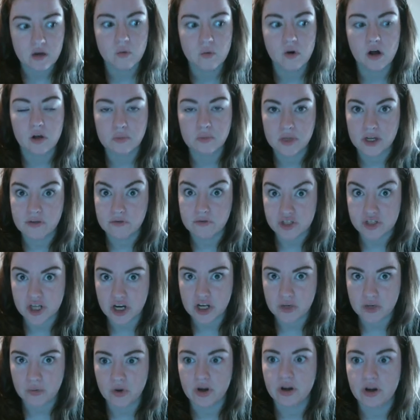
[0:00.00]
Well, I'll apply for
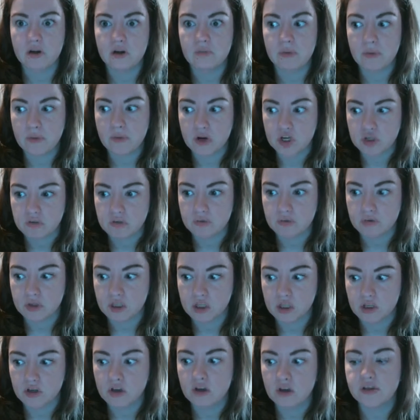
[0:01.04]
January. My marks will be really
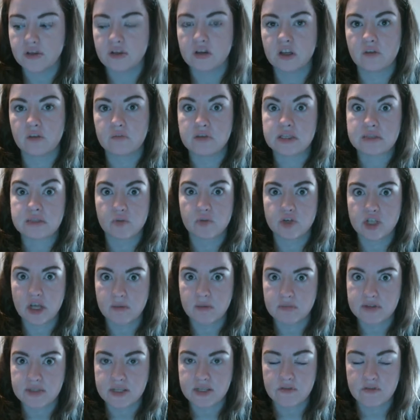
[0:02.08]
good, and that'll give me some more time
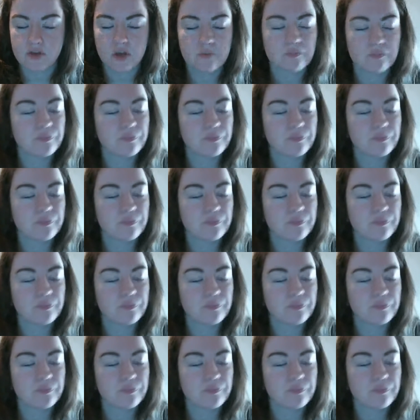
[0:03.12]
to save up.